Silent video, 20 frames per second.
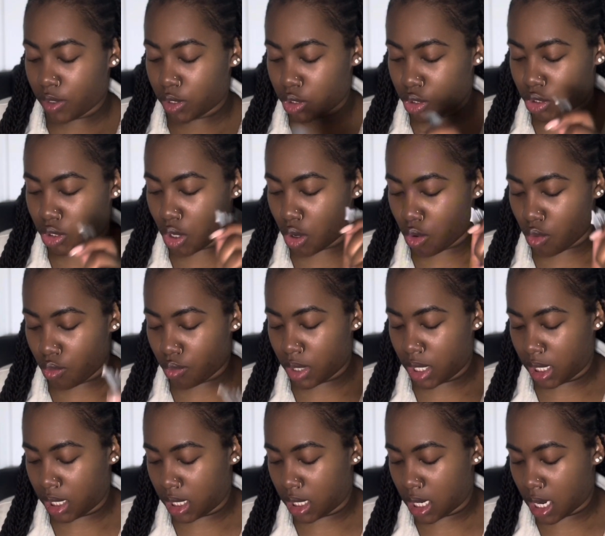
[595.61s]
So
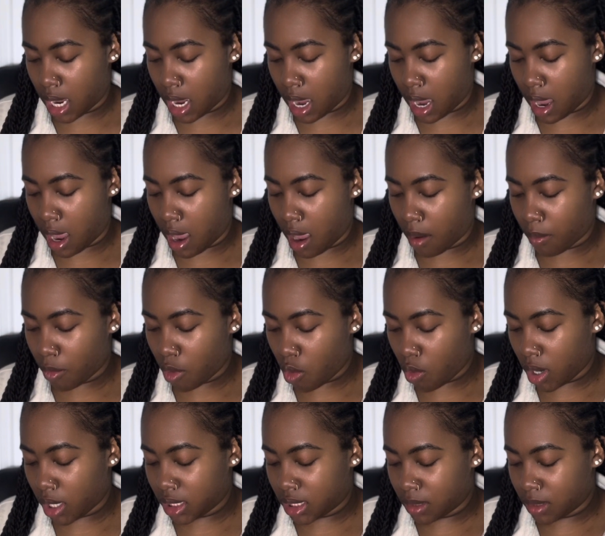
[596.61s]
yeah, I'm going